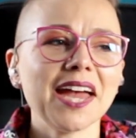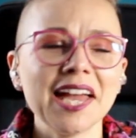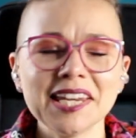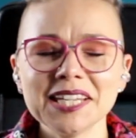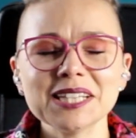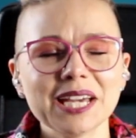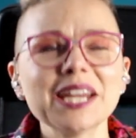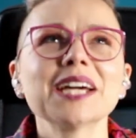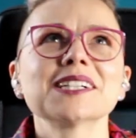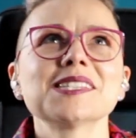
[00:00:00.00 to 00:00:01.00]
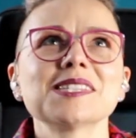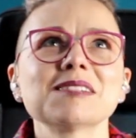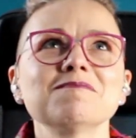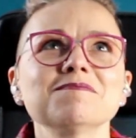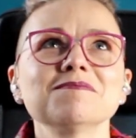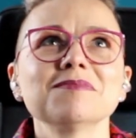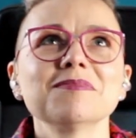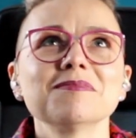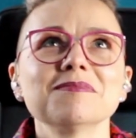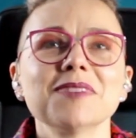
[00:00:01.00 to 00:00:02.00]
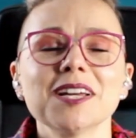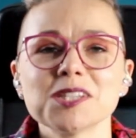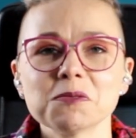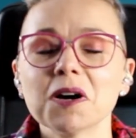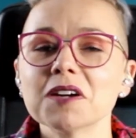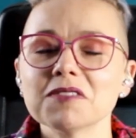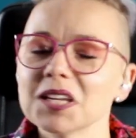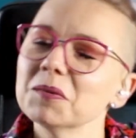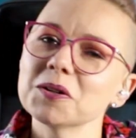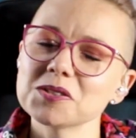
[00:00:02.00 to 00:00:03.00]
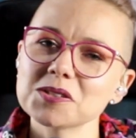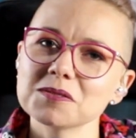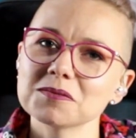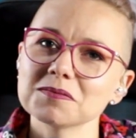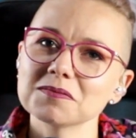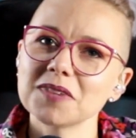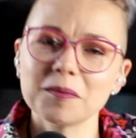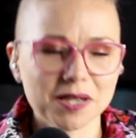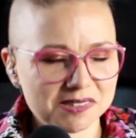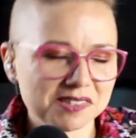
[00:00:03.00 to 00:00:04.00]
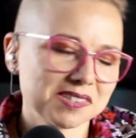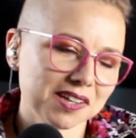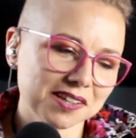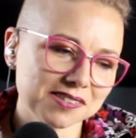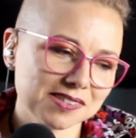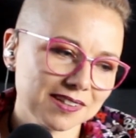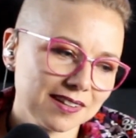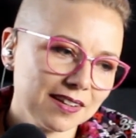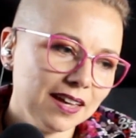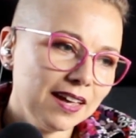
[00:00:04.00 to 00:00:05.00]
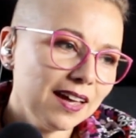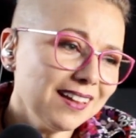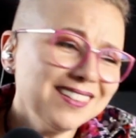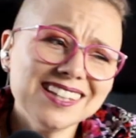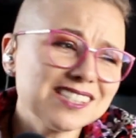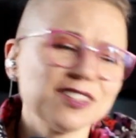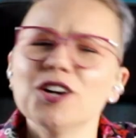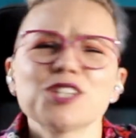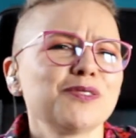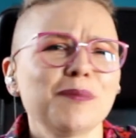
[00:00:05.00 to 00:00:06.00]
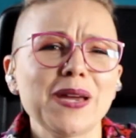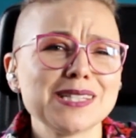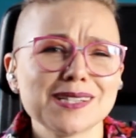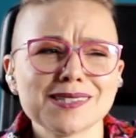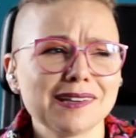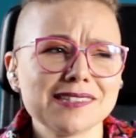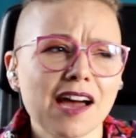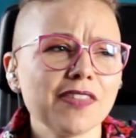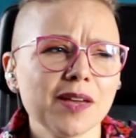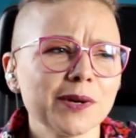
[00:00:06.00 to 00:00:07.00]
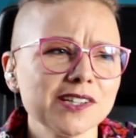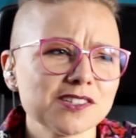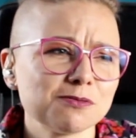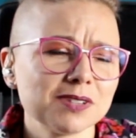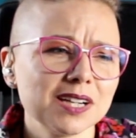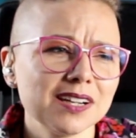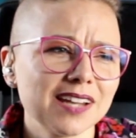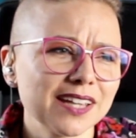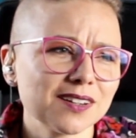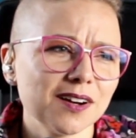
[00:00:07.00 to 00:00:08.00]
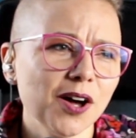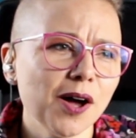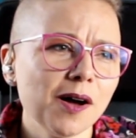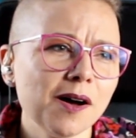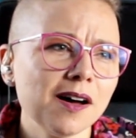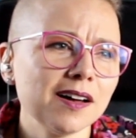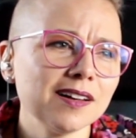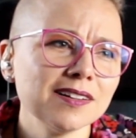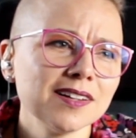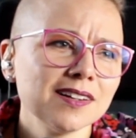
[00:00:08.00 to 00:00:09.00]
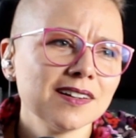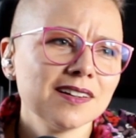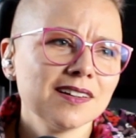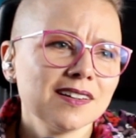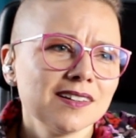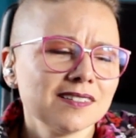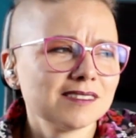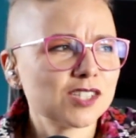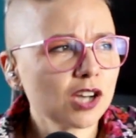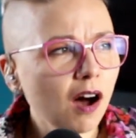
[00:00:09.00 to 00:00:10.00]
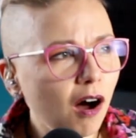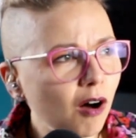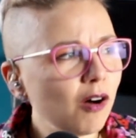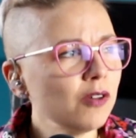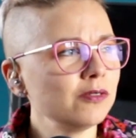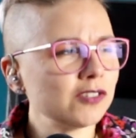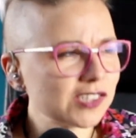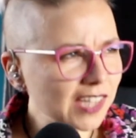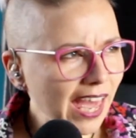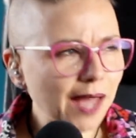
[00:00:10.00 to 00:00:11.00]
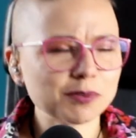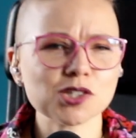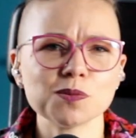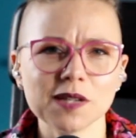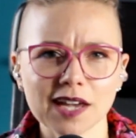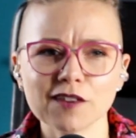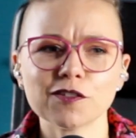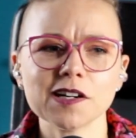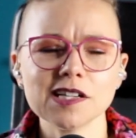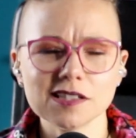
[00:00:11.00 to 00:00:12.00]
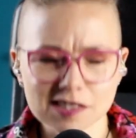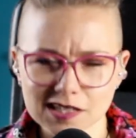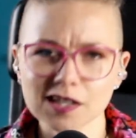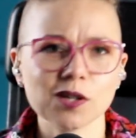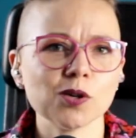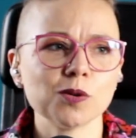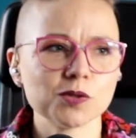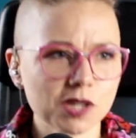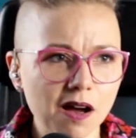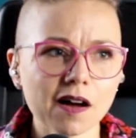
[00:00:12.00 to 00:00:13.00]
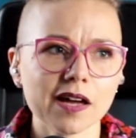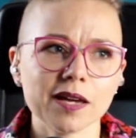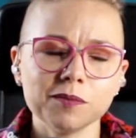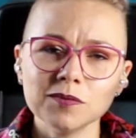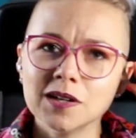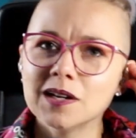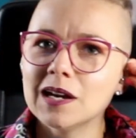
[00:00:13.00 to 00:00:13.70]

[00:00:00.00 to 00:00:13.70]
Annie Lennox is one of the most amazing singers. There's lots of amazing singers out there, but I just really like her tone, just captures me every single time.